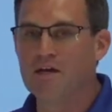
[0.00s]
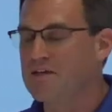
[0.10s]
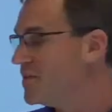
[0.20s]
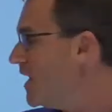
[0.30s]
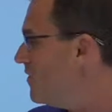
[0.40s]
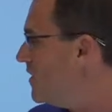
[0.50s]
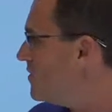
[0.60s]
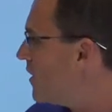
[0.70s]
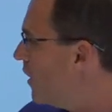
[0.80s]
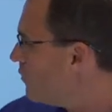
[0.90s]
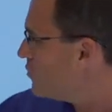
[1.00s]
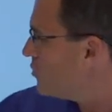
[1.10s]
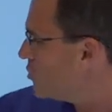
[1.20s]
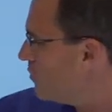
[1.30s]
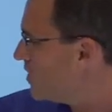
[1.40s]
And, and these colors
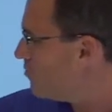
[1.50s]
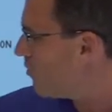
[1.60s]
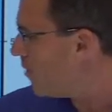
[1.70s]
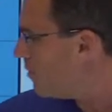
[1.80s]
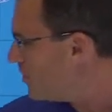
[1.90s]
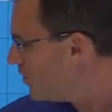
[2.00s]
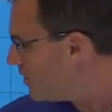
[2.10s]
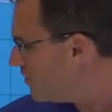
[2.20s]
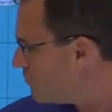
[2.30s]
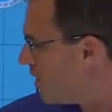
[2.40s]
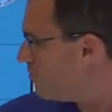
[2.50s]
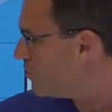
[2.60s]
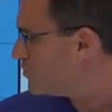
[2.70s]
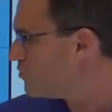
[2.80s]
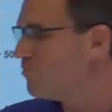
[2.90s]
are showing the probability of
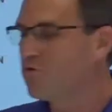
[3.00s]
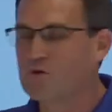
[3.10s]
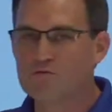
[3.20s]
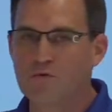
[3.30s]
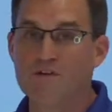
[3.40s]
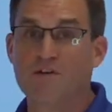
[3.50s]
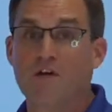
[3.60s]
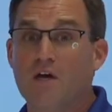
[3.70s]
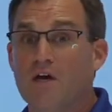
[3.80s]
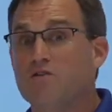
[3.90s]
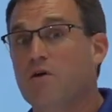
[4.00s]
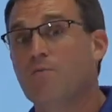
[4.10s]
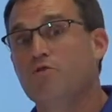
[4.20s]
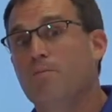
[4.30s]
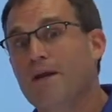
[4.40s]
tropical storm force winds is
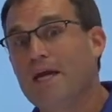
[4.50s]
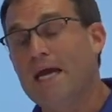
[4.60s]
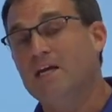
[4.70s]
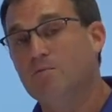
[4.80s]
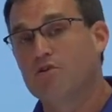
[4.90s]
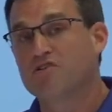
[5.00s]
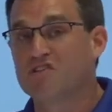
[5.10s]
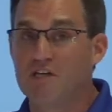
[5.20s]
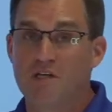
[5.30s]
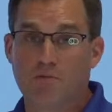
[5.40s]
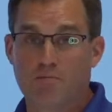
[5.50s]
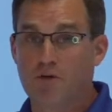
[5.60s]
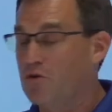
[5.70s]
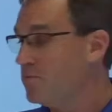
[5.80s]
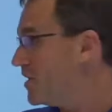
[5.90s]
up to about 80% in
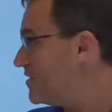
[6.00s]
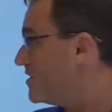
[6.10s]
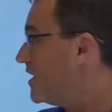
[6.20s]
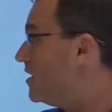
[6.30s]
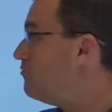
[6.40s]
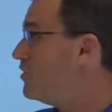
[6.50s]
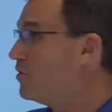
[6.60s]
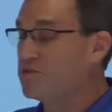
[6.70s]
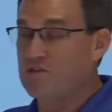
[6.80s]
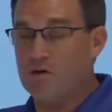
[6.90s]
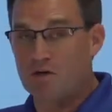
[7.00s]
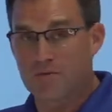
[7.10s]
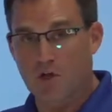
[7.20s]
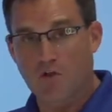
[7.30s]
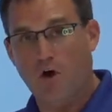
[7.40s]
Bermuda because, again, Fiona is going to
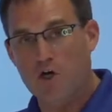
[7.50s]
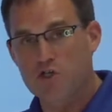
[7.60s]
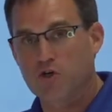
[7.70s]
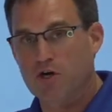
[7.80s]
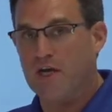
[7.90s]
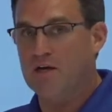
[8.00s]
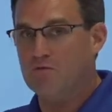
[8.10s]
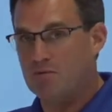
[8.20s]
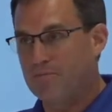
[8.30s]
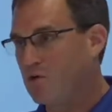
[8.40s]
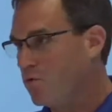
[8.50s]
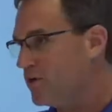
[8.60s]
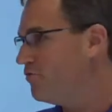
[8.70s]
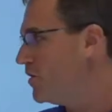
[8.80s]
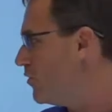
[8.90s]
be a large hurricane with a big
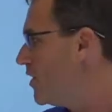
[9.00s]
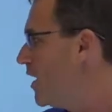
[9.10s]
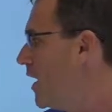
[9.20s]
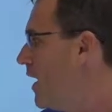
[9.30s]
wind field,